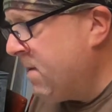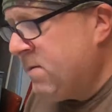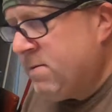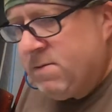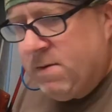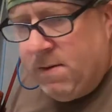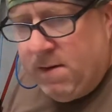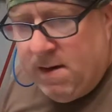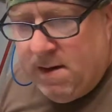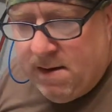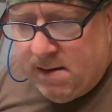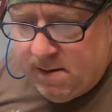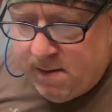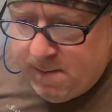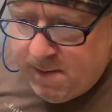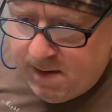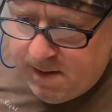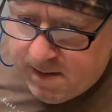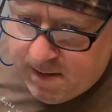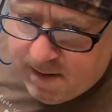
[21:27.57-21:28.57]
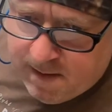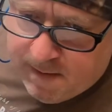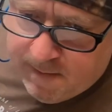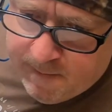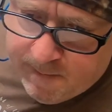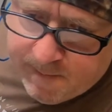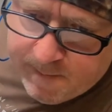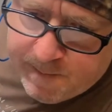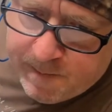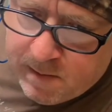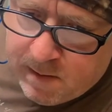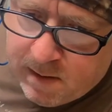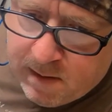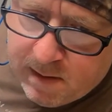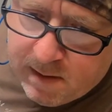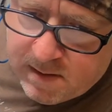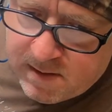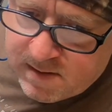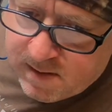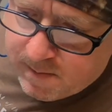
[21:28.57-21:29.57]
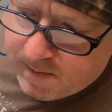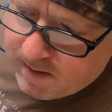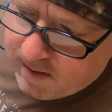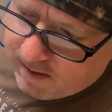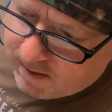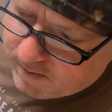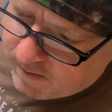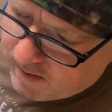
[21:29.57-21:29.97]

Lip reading: So yeah, let me get some things